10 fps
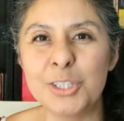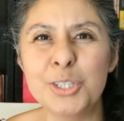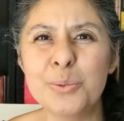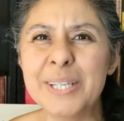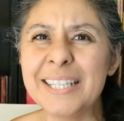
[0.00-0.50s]

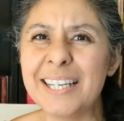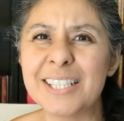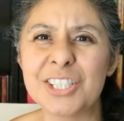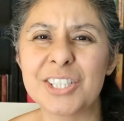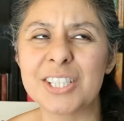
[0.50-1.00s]
doing
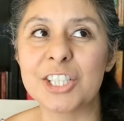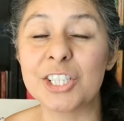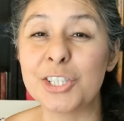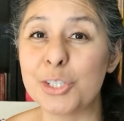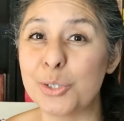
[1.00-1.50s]

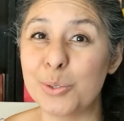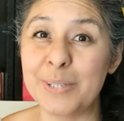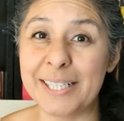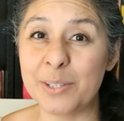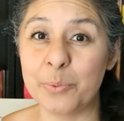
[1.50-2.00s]
just 2
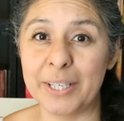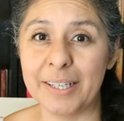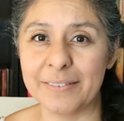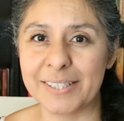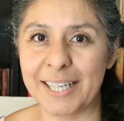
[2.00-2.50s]
days a week
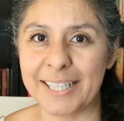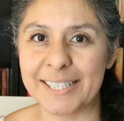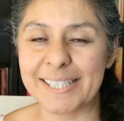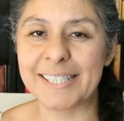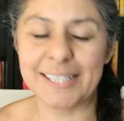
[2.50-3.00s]
of
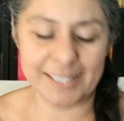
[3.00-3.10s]
science.